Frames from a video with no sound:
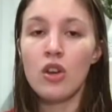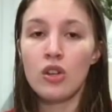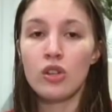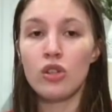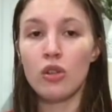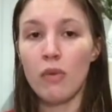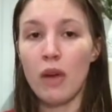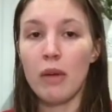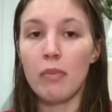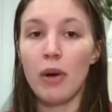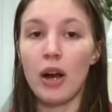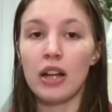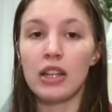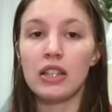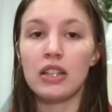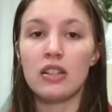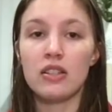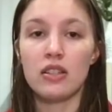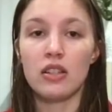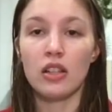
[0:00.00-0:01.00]
so my
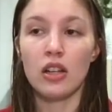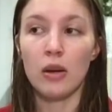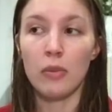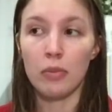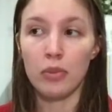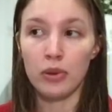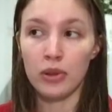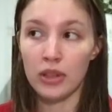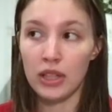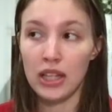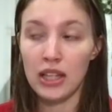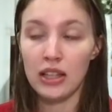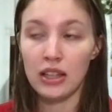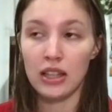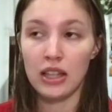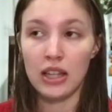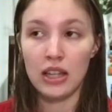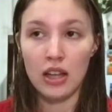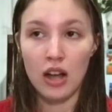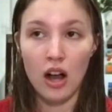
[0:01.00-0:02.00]
body doesn't
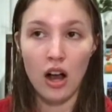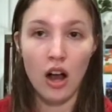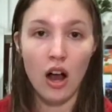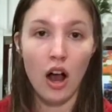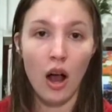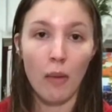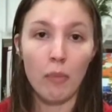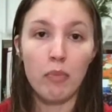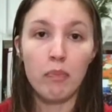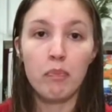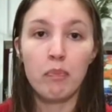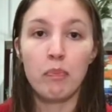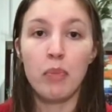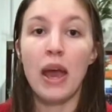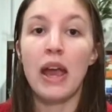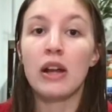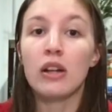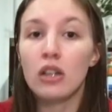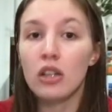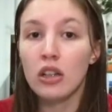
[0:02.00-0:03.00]
completely,
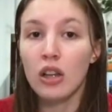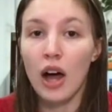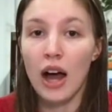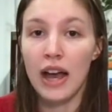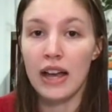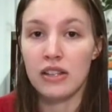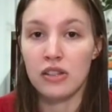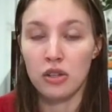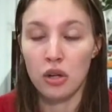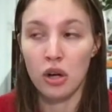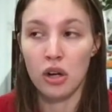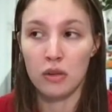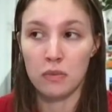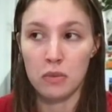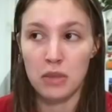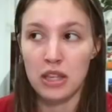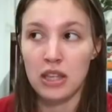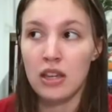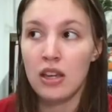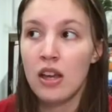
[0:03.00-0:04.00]
paralyze on
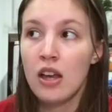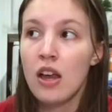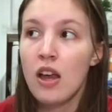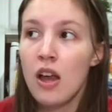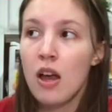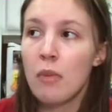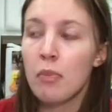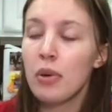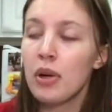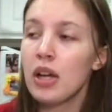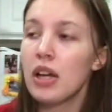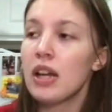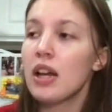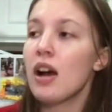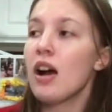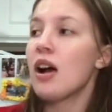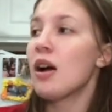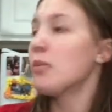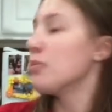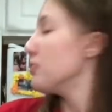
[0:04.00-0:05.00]
me. But,
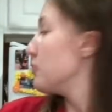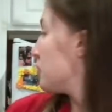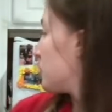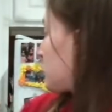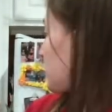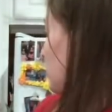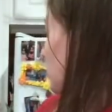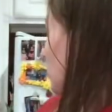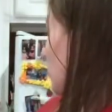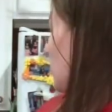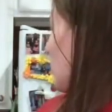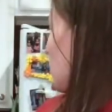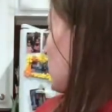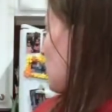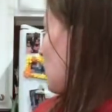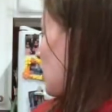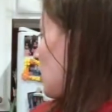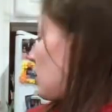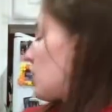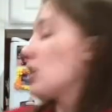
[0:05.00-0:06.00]
yeah,
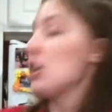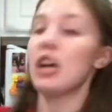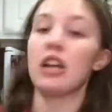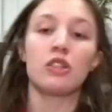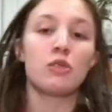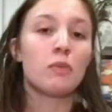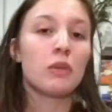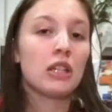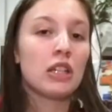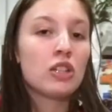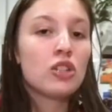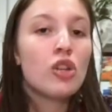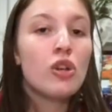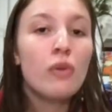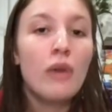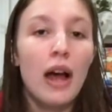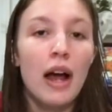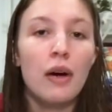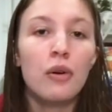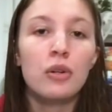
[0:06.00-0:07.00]
it's been like
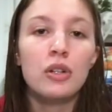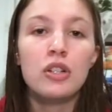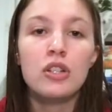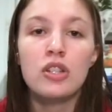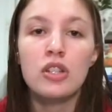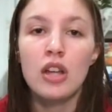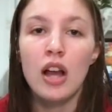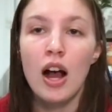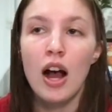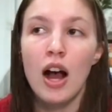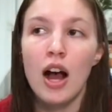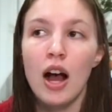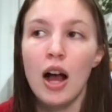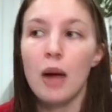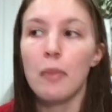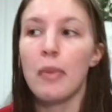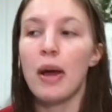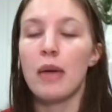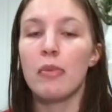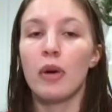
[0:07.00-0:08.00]
2 hours.
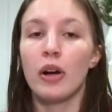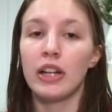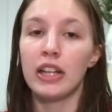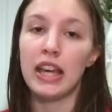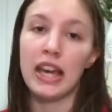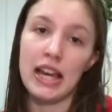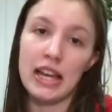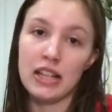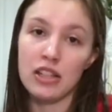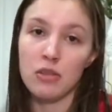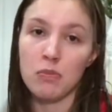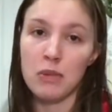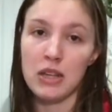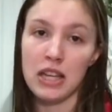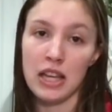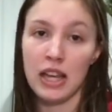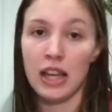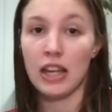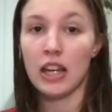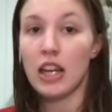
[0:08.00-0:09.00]
My body hates
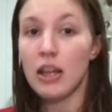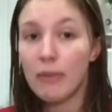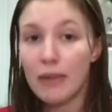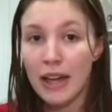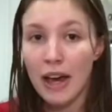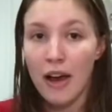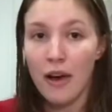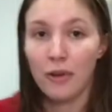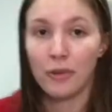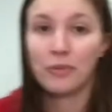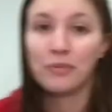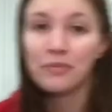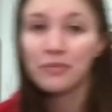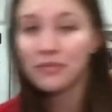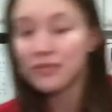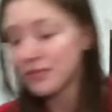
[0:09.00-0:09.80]
me, and here we go.